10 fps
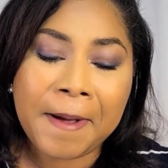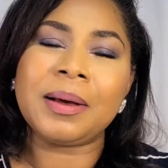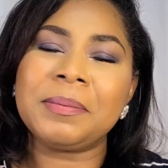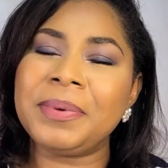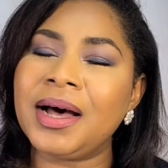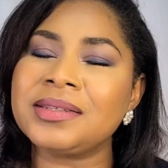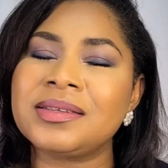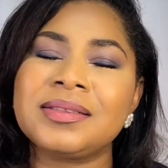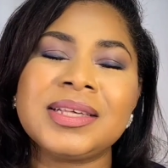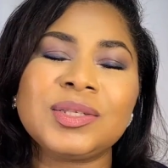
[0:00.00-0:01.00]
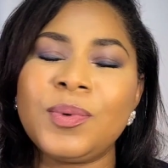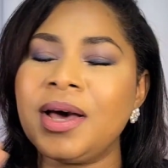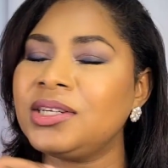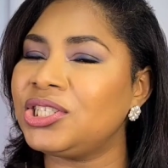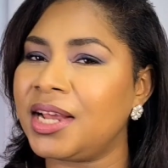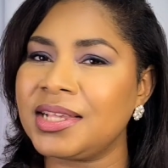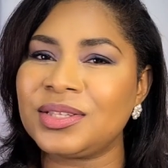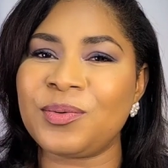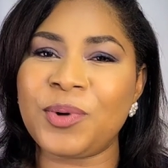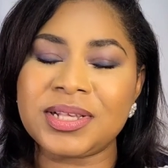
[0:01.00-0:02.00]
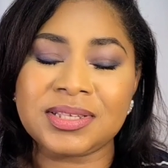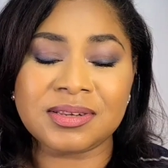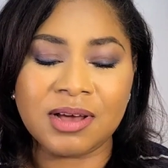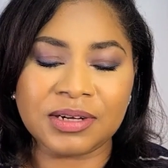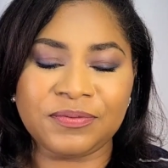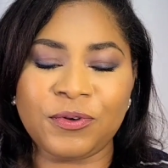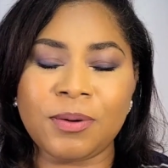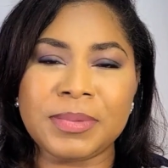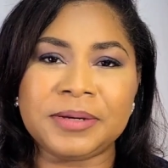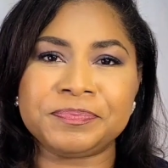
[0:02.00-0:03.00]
but this one just was not for me.